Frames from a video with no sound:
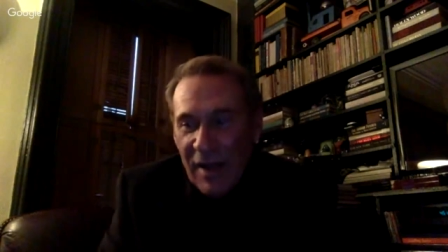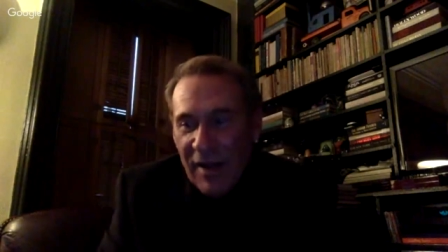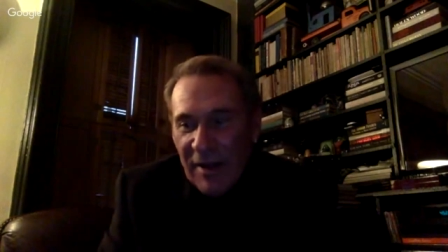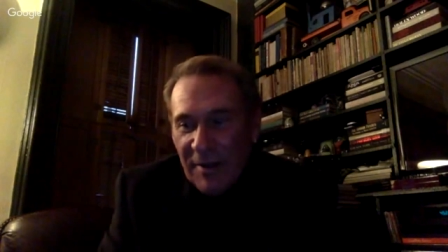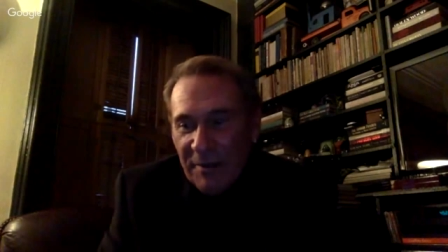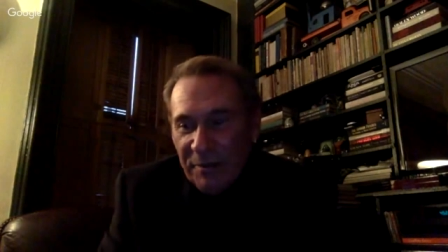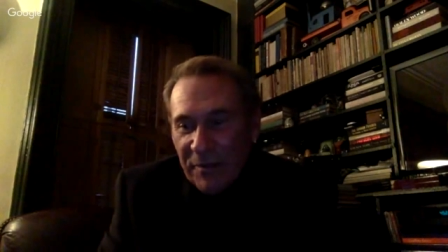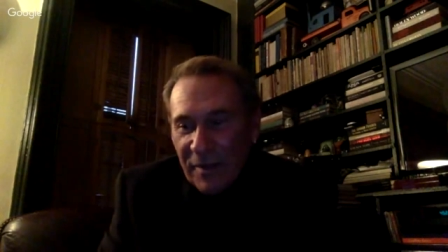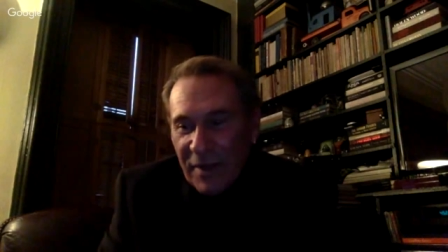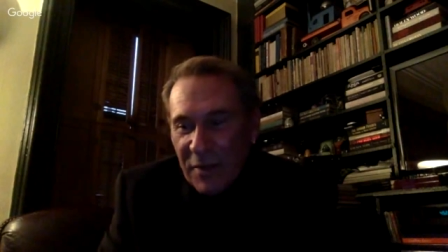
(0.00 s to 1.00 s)
Um,
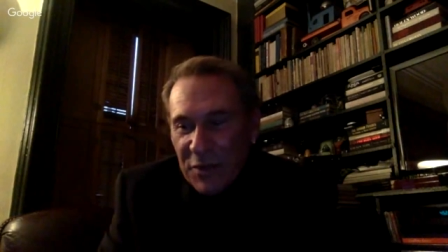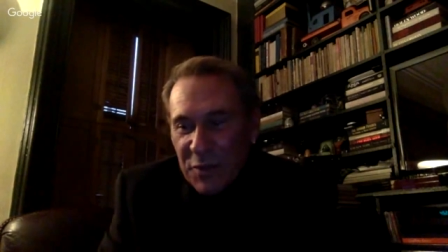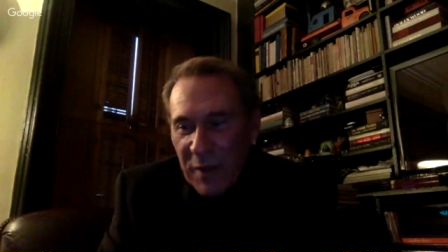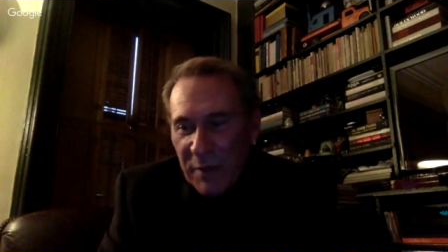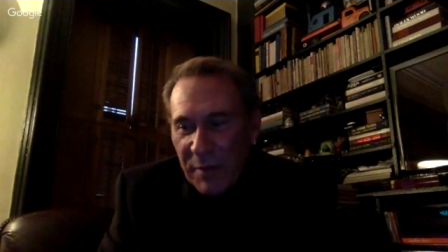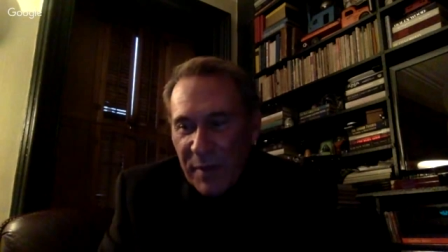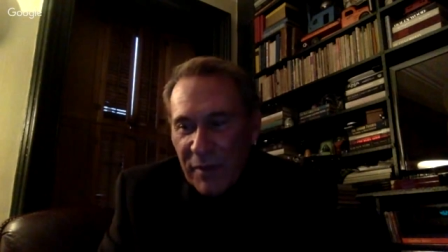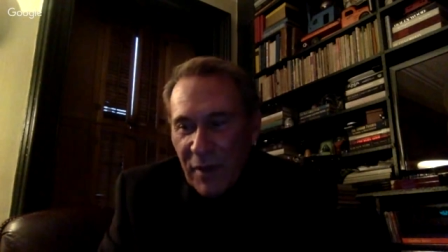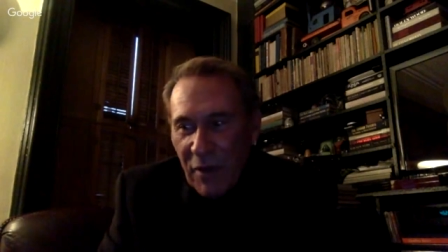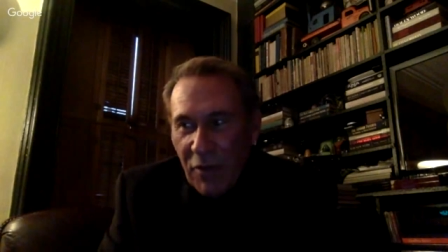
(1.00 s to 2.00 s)
there was probably
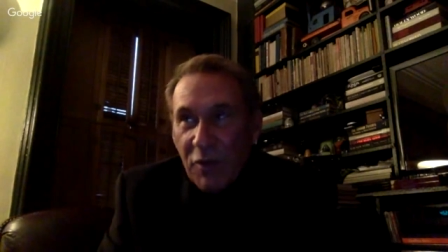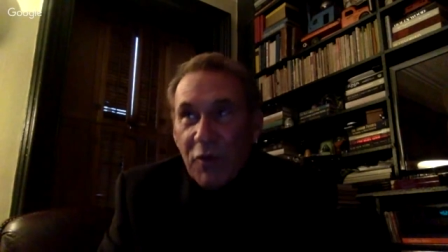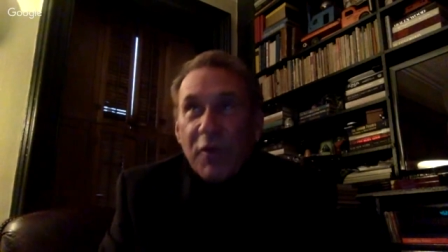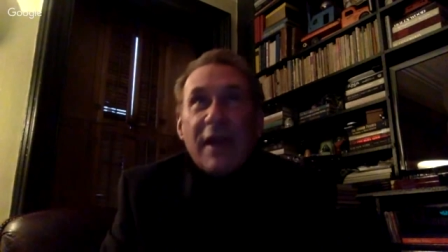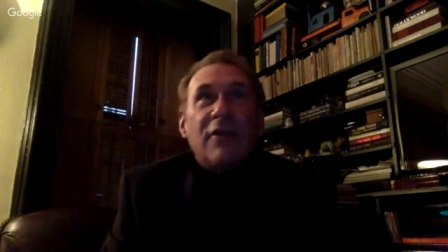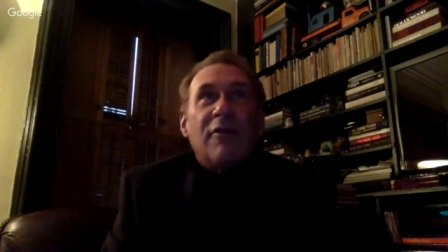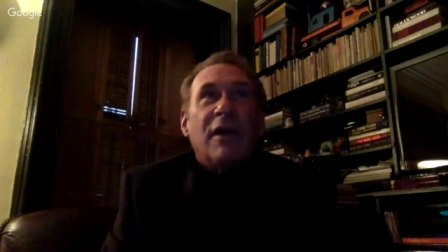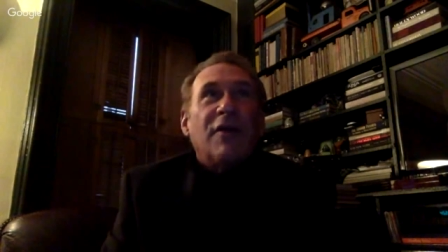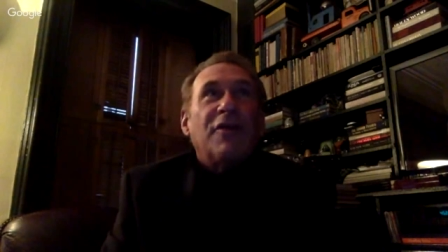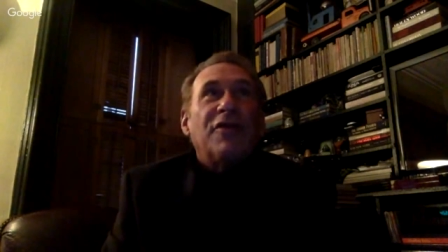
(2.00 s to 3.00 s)
no greater
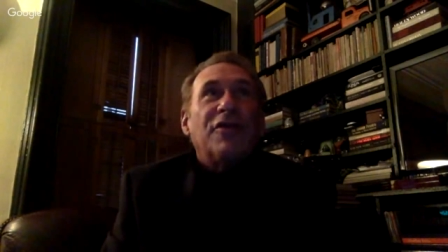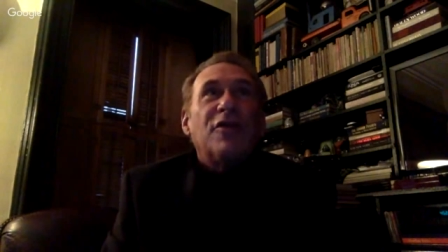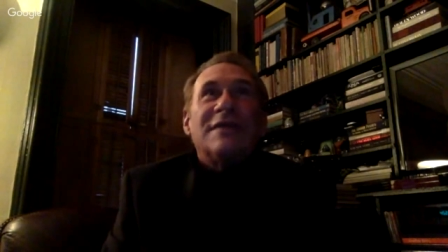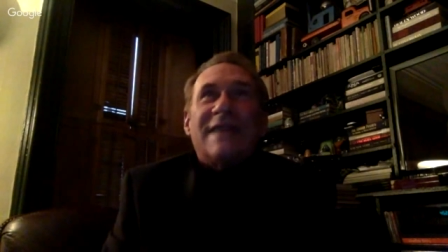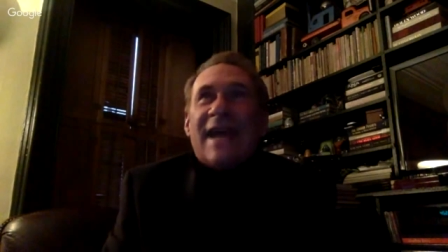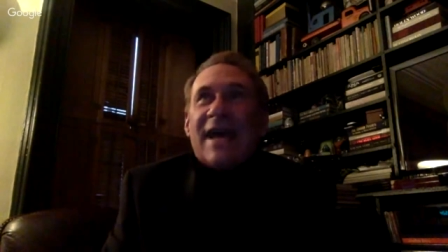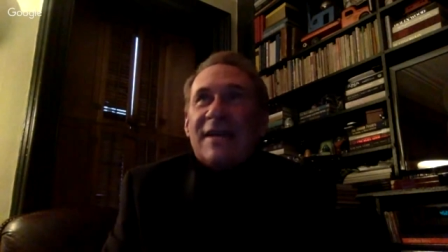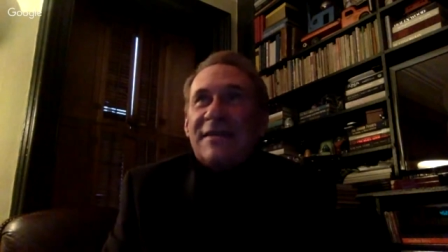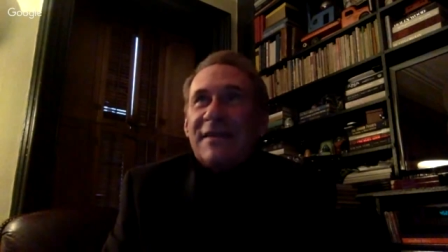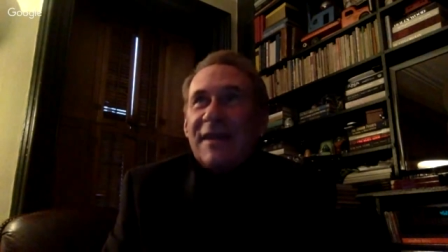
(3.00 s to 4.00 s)

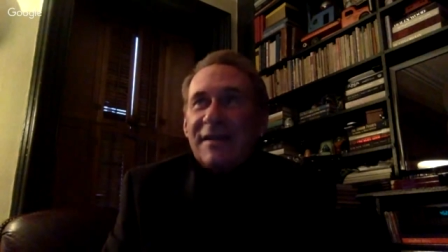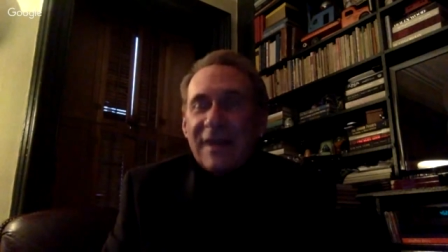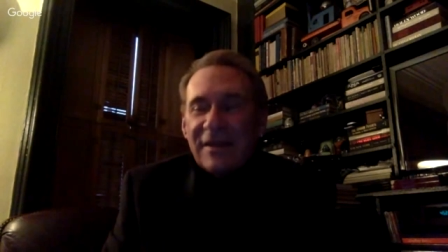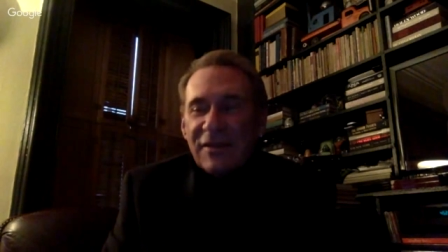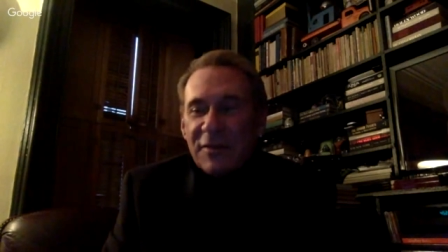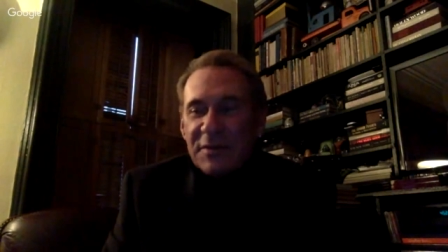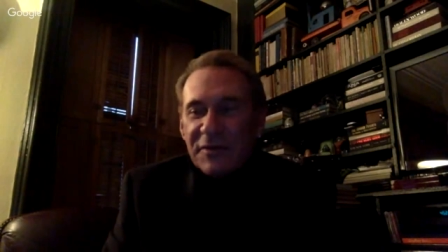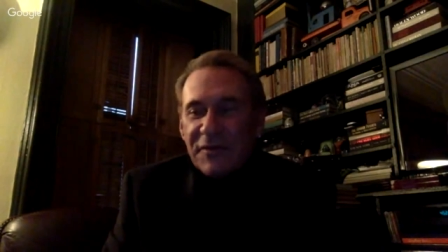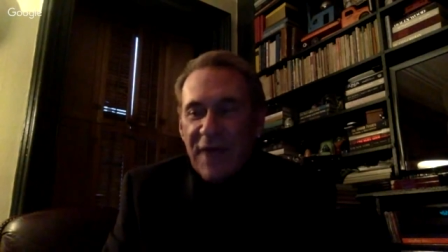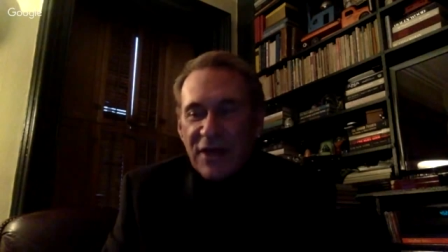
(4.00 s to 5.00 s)
enthusiast in, in terms of
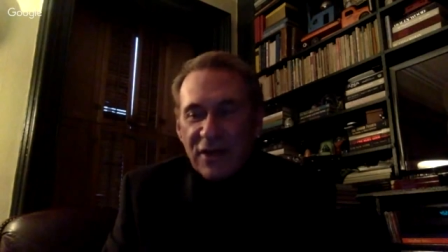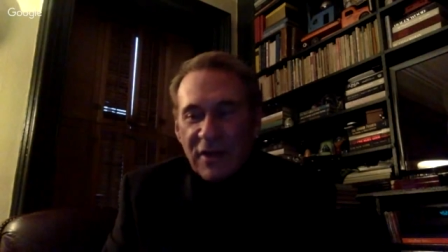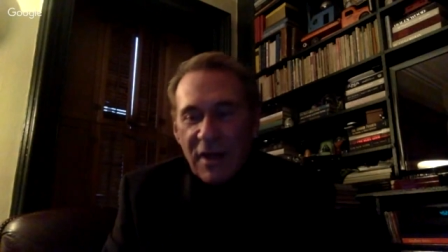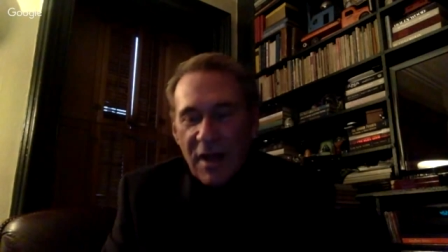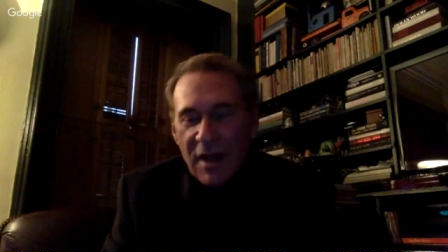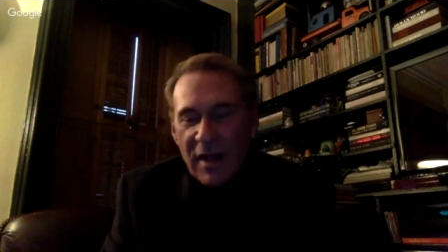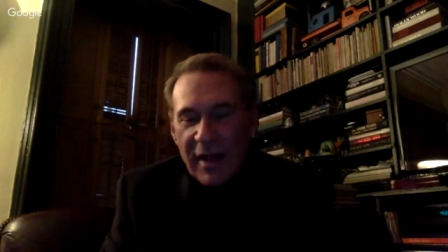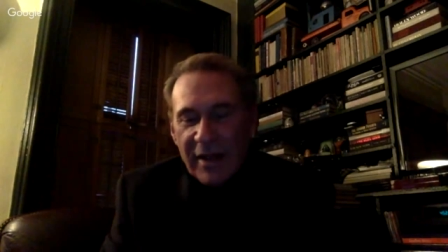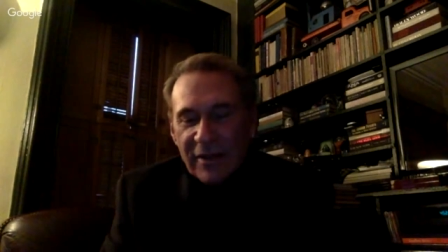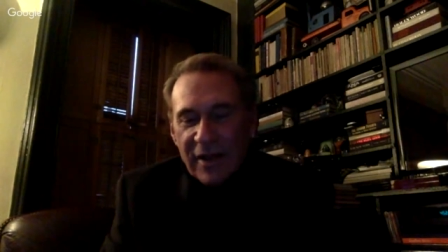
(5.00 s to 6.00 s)
fashion
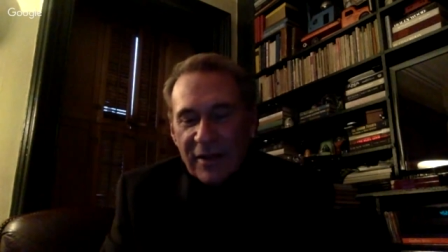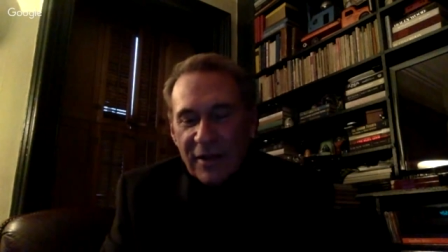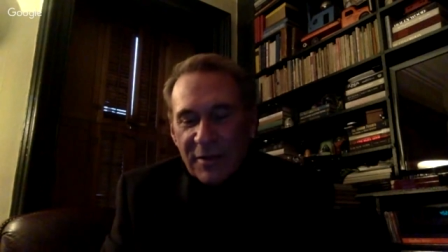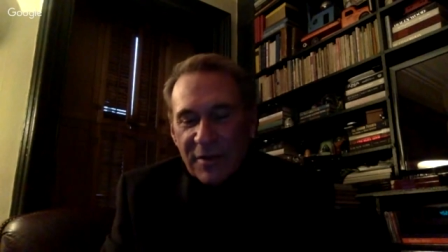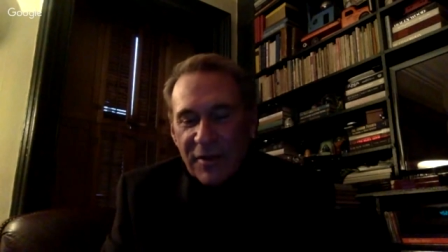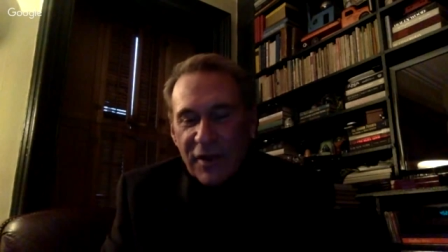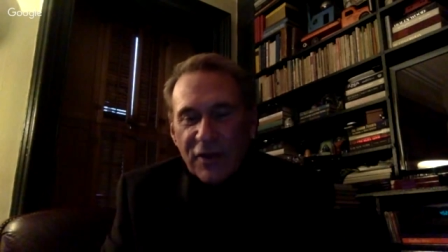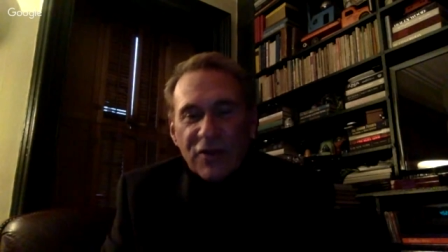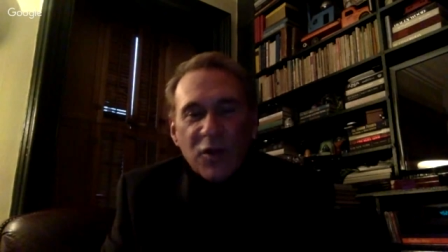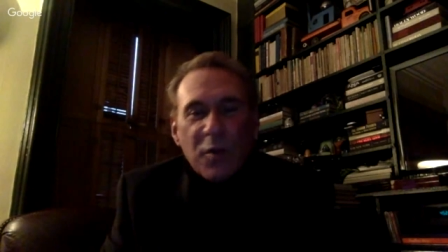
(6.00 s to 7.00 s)
in, in terms of the
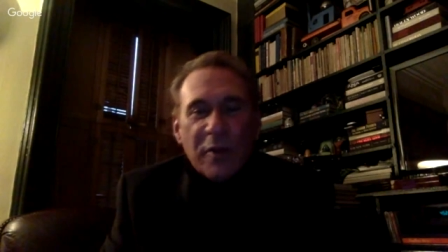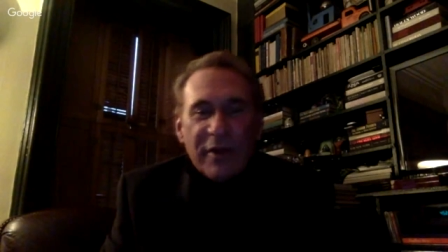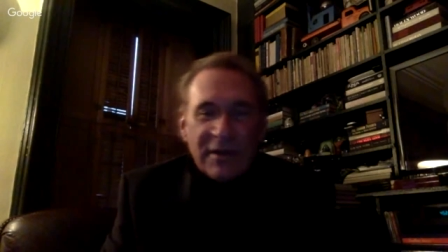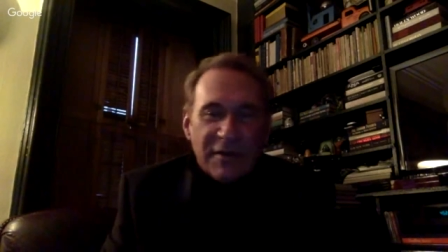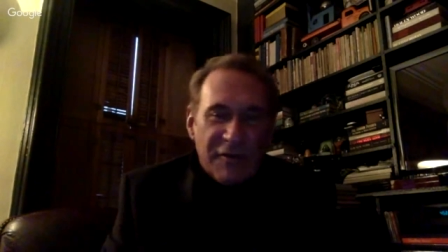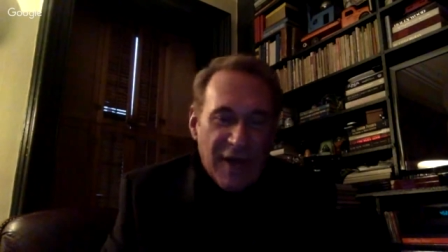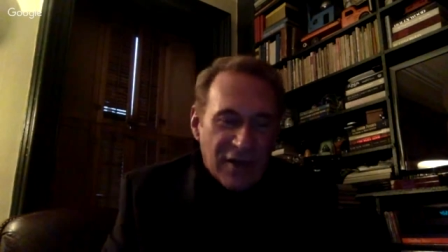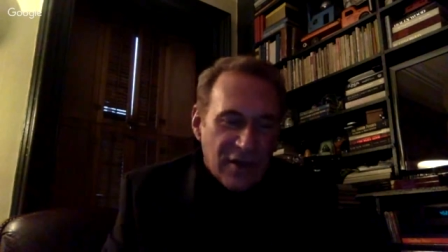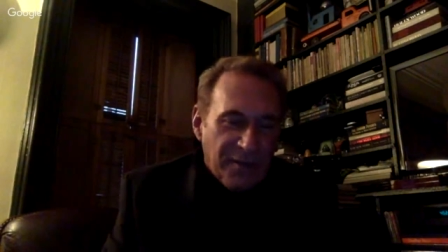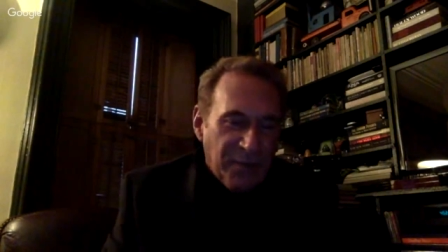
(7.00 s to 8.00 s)
exuberance of
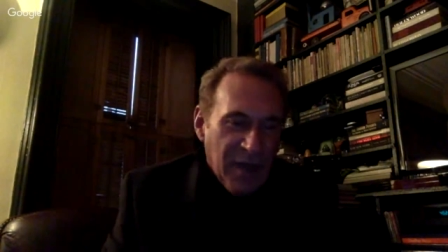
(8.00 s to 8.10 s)
fashion,